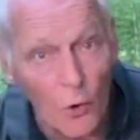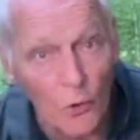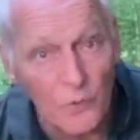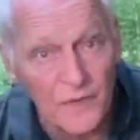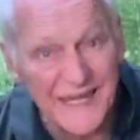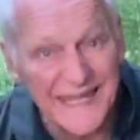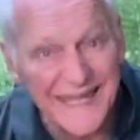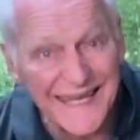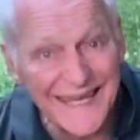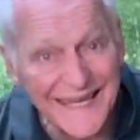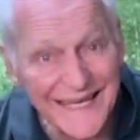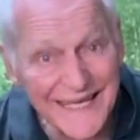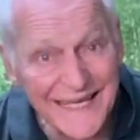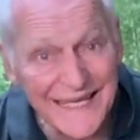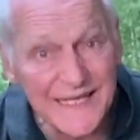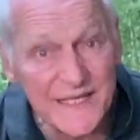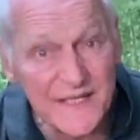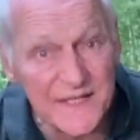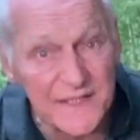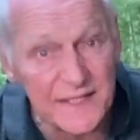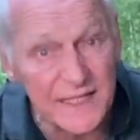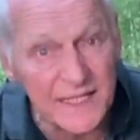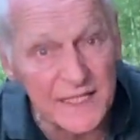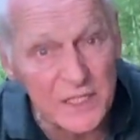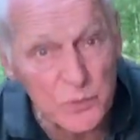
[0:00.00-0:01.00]
or the
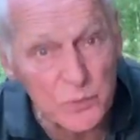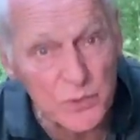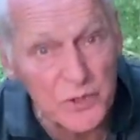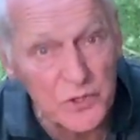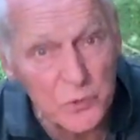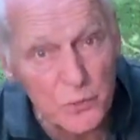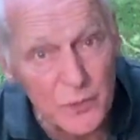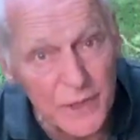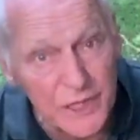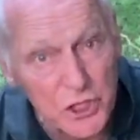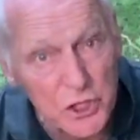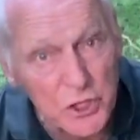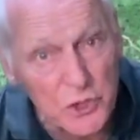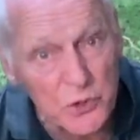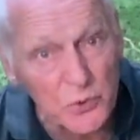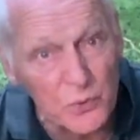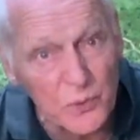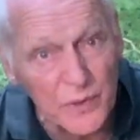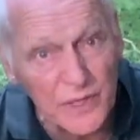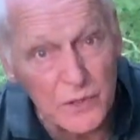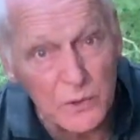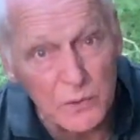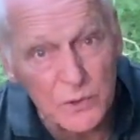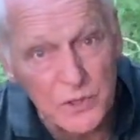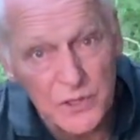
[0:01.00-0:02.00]
easiness with which the
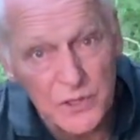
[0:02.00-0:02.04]
wheel